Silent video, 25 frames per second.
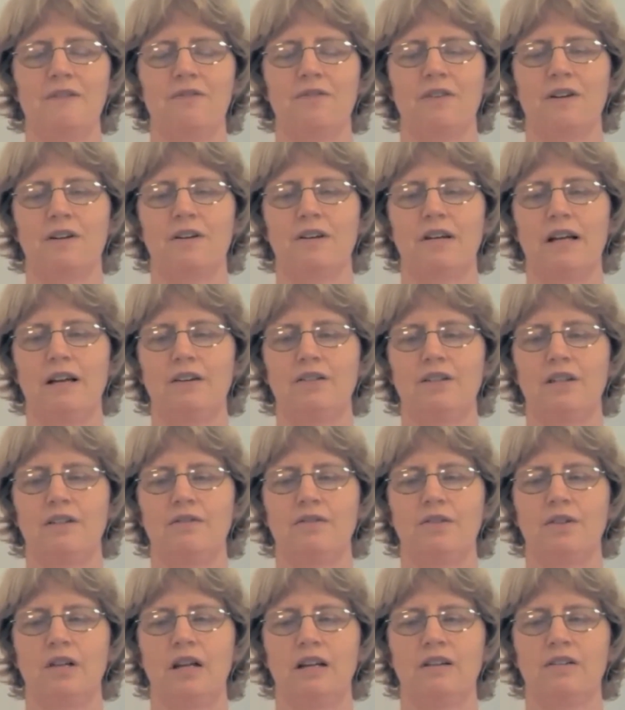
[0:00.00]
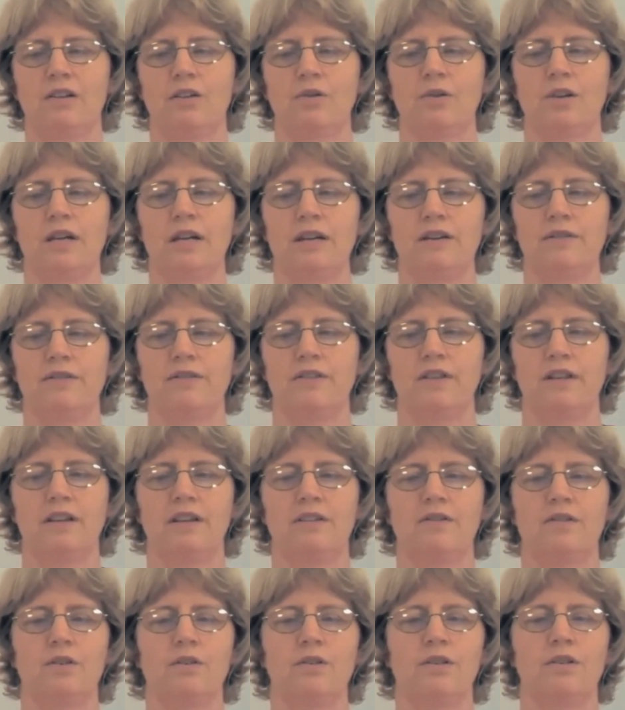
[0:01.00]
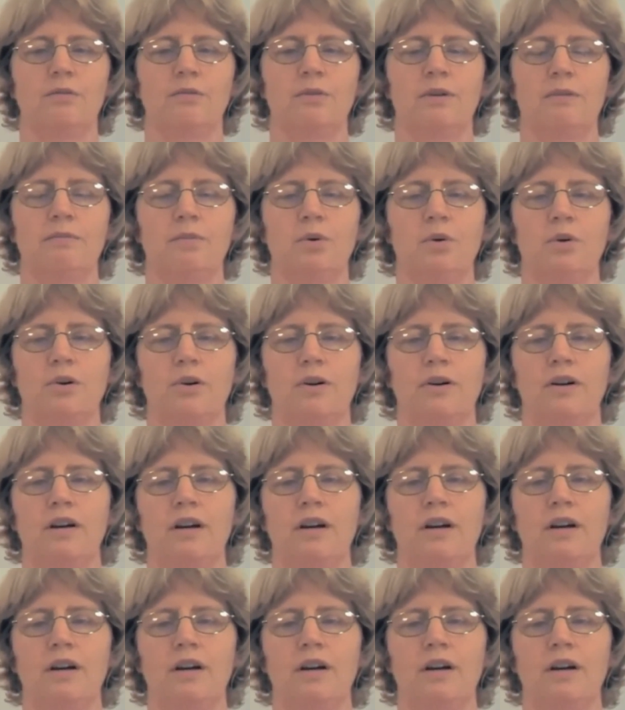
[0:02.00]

figured I'd give you guys a little gift and give you a little bit more